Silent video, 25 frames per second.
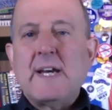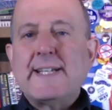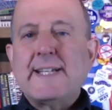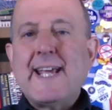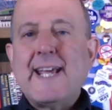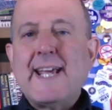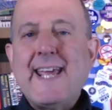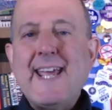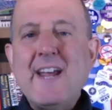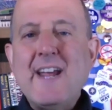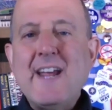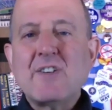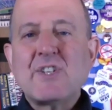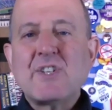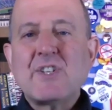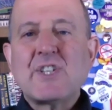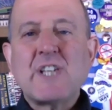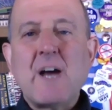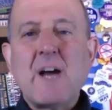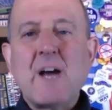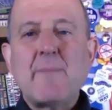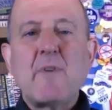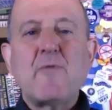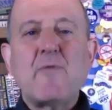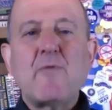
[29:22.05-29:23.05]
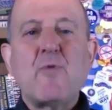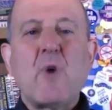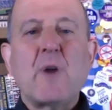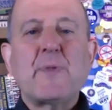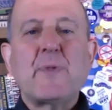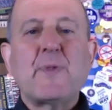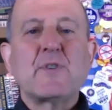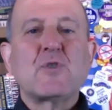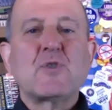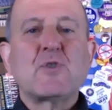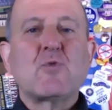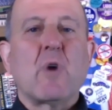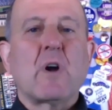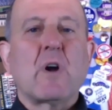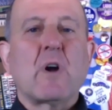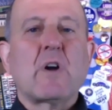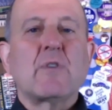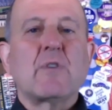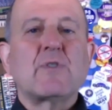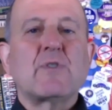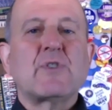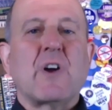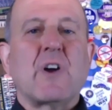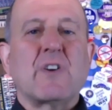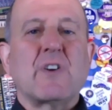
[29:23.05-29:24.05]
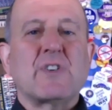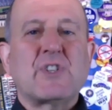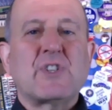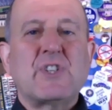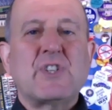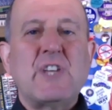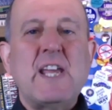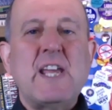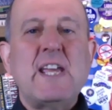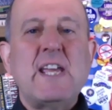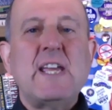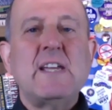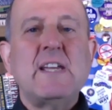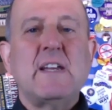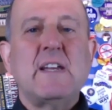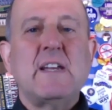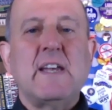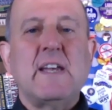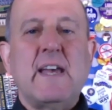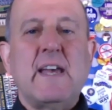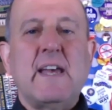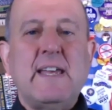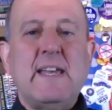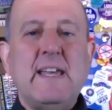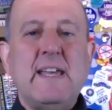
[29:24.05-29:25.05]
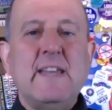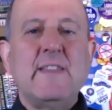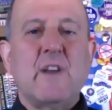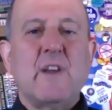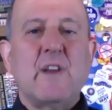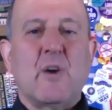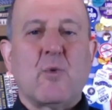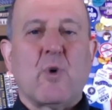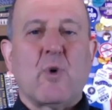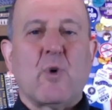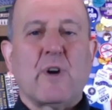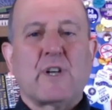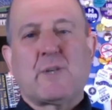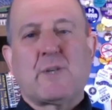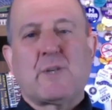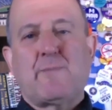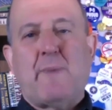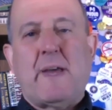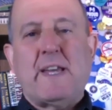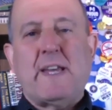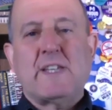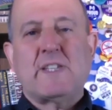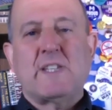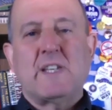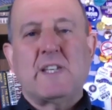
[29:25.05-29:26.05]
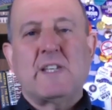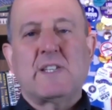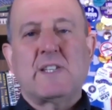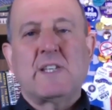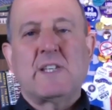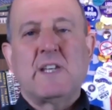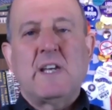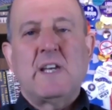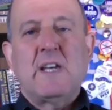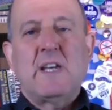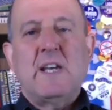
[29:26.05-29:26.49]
To hear some of what those workers are seeing in their workspaces,